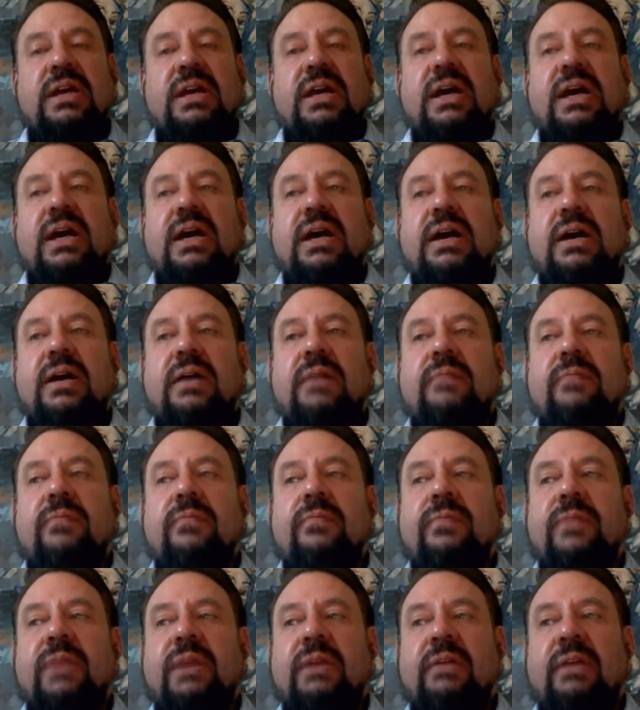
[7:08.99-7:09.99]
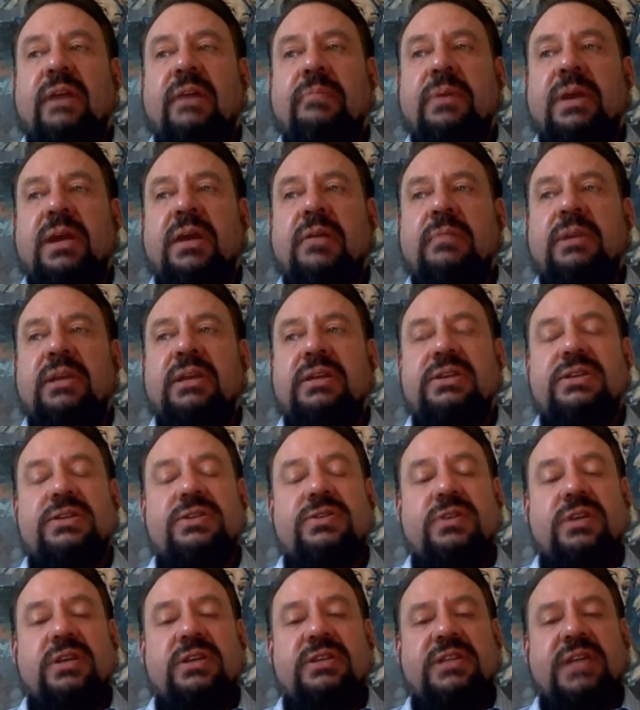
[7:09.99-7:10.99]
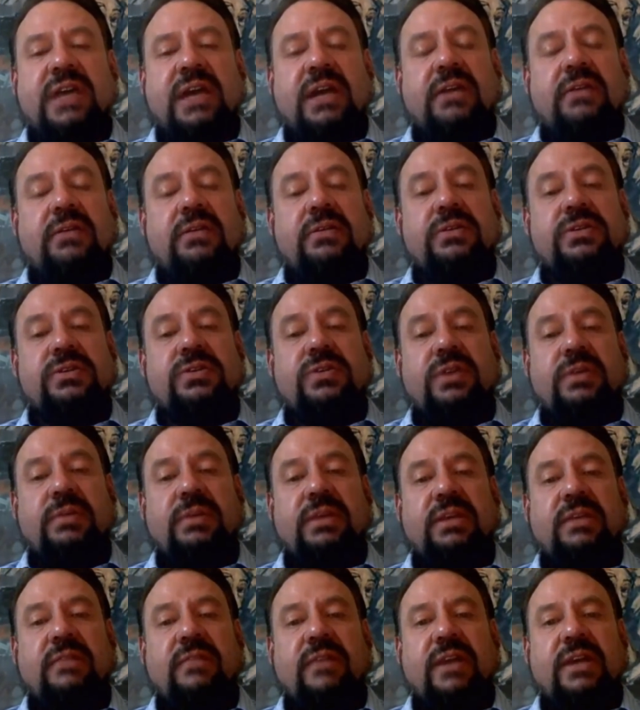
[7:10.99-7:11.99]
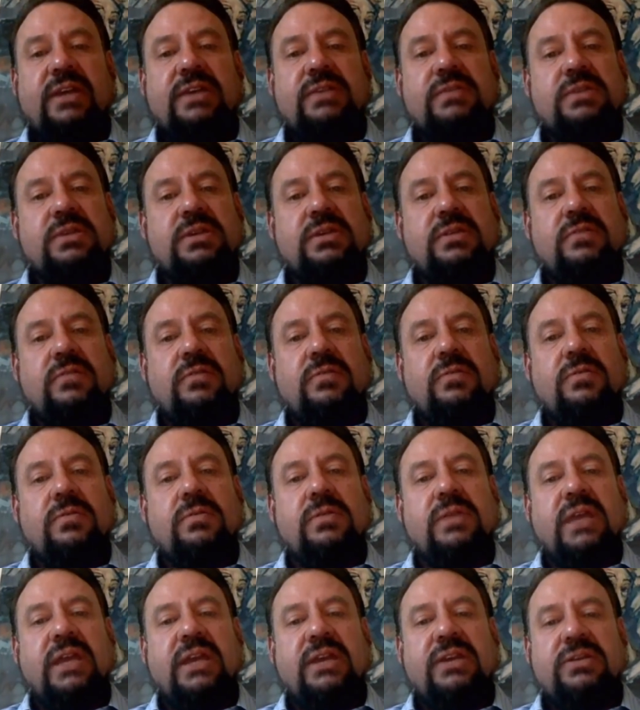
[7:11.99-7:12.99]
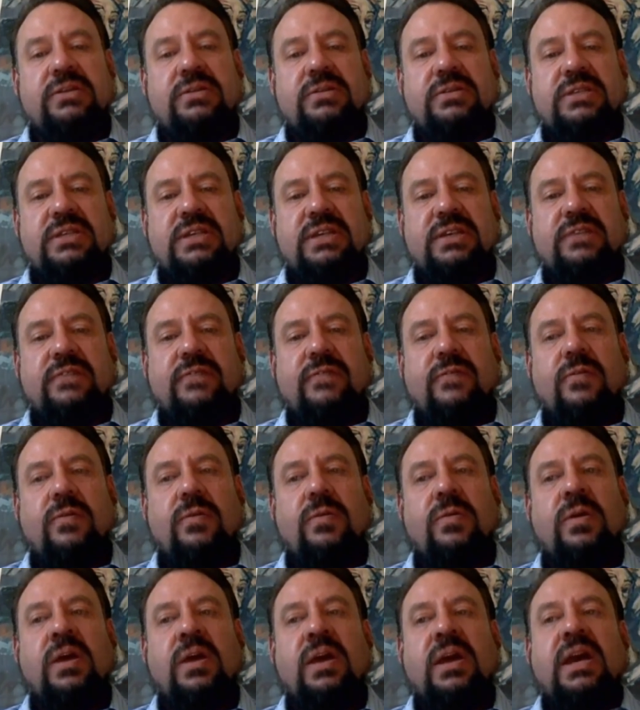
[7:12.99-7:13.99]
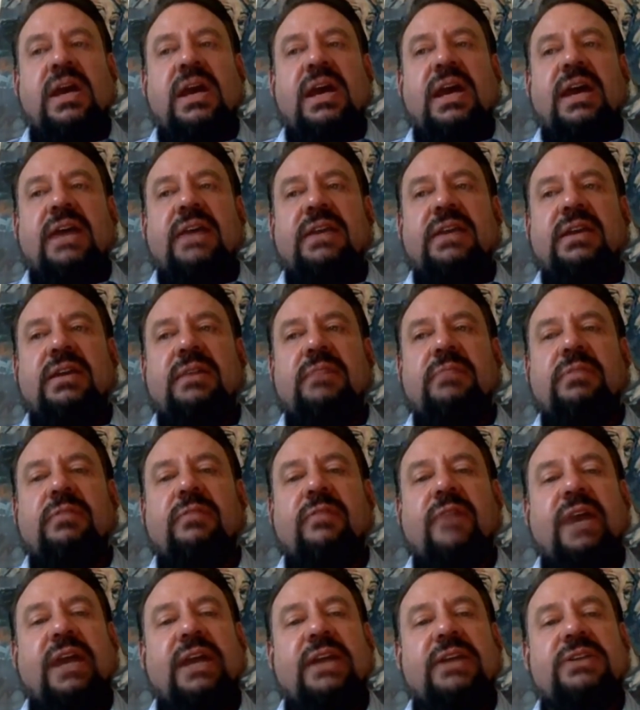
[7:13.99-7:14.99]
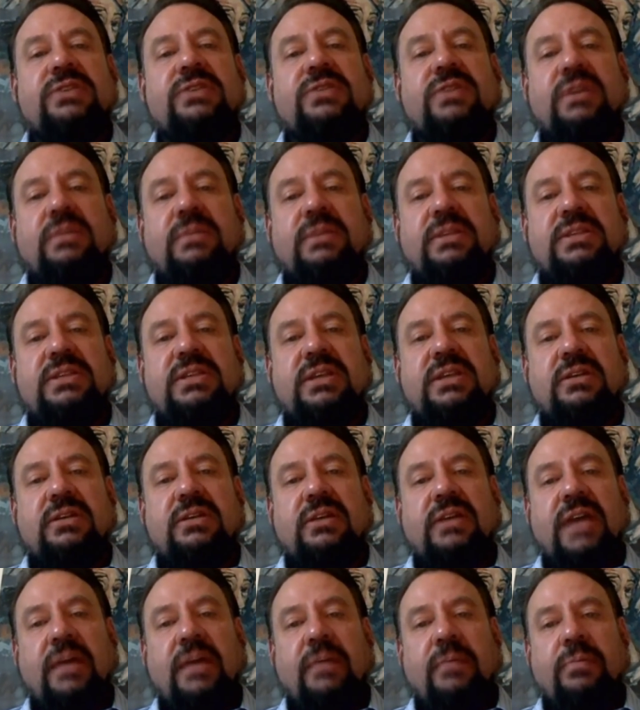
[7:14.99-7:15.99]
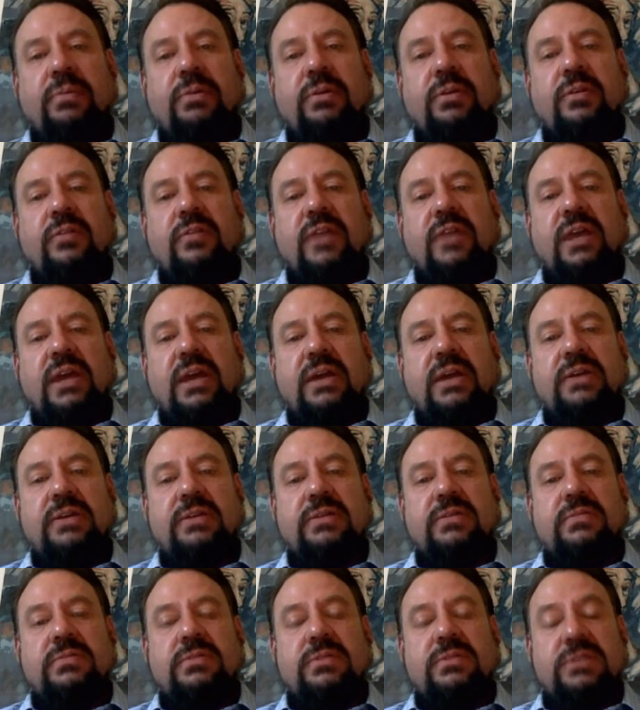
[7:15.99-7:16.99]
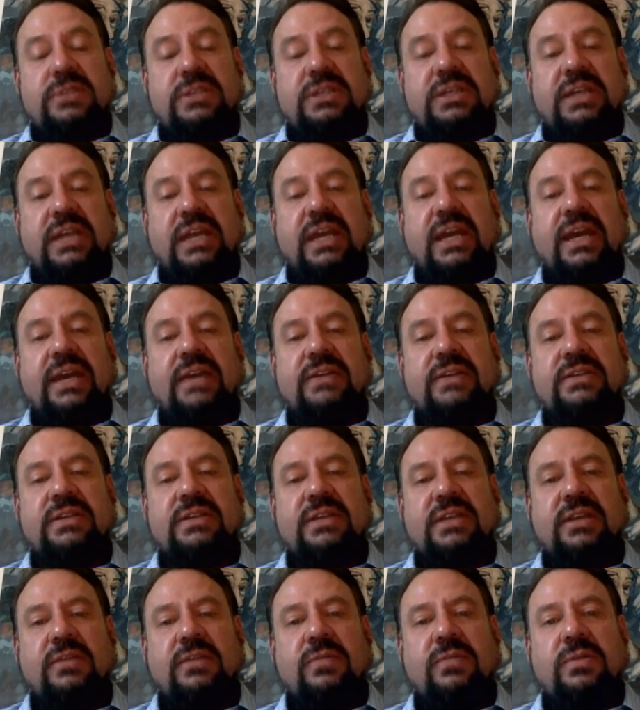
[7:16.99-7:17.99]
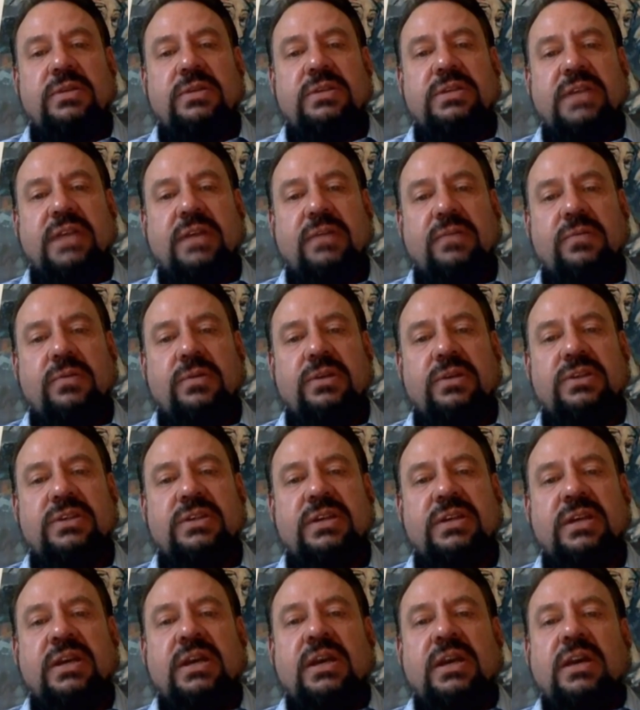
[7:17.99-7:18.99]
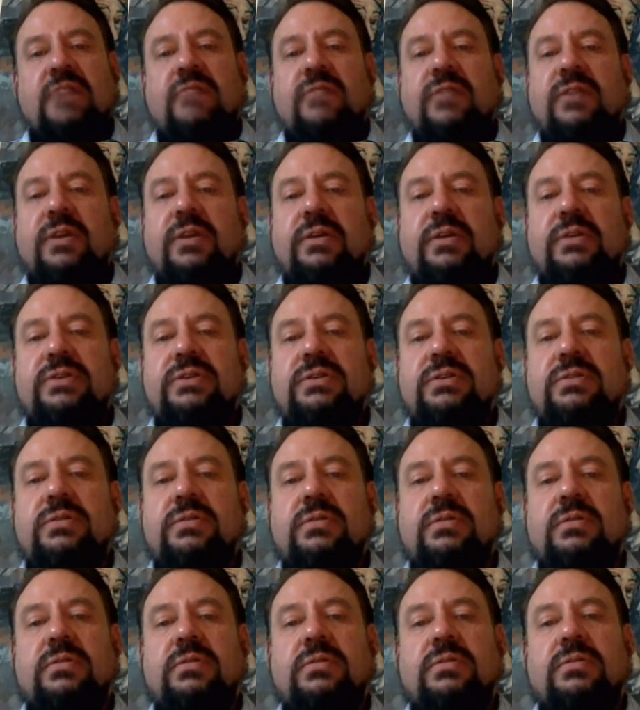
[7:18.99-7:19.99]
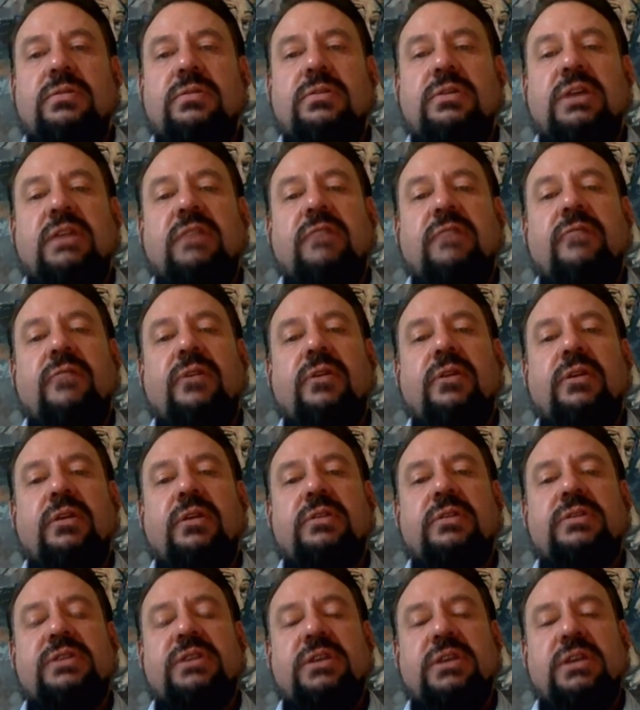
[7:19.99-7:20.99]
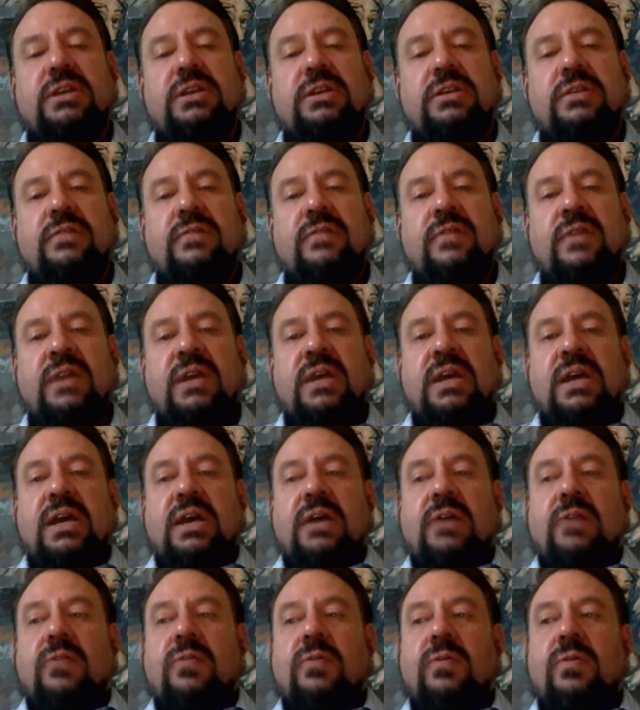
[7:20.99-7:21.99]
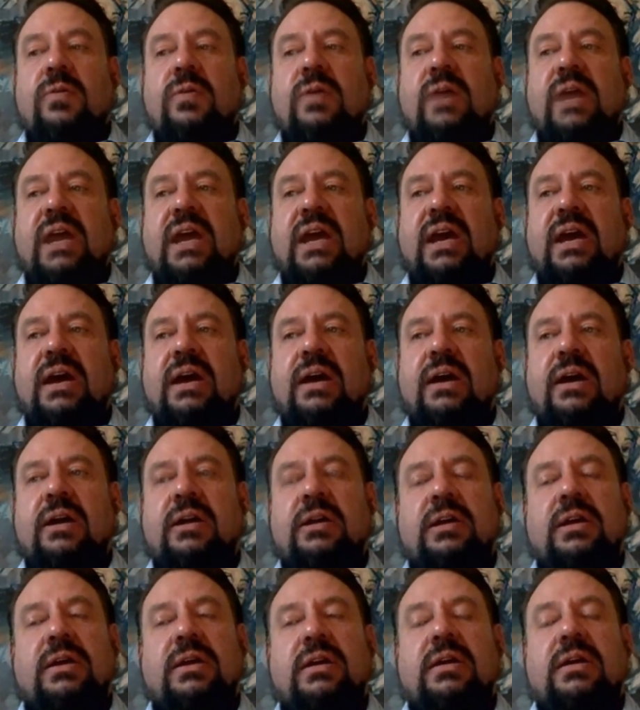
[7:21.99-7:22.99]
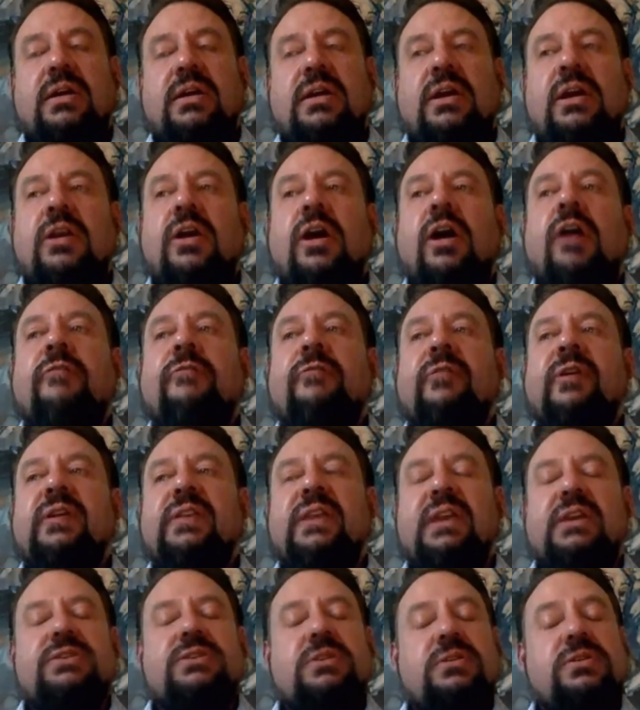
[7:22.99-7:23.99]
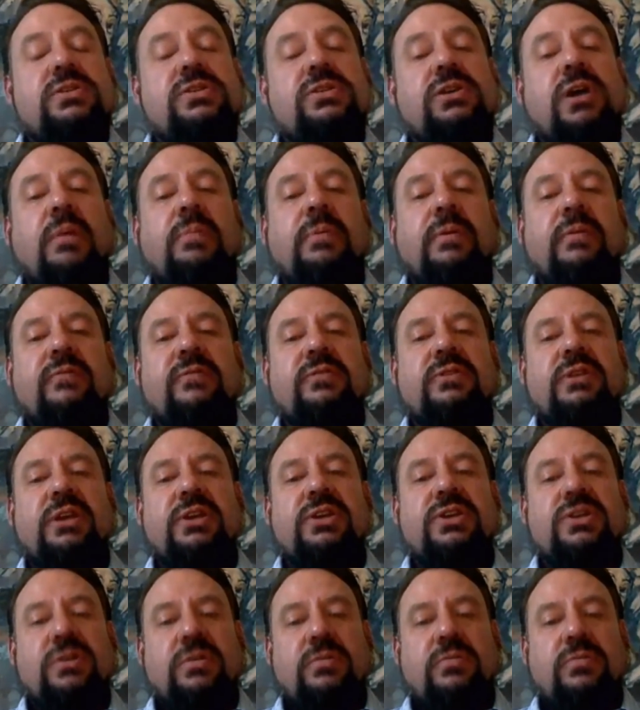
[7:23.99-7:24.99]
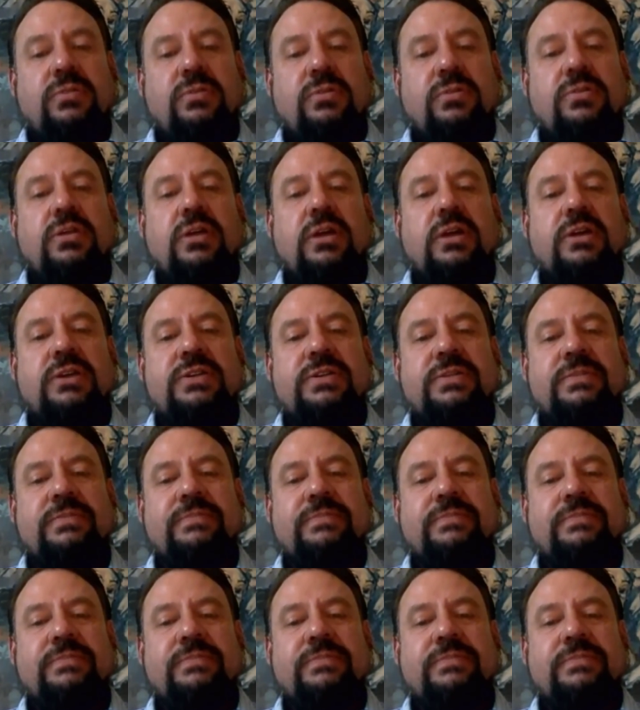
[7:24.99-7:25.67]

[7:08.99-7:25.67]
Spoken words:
our upcoming standalone streaming device, which can record at H.264 and then provide a streaming signal output to CDNs, in other words, networks, for those who are looking for an alternative or an offering that's on top of traditional broadcast.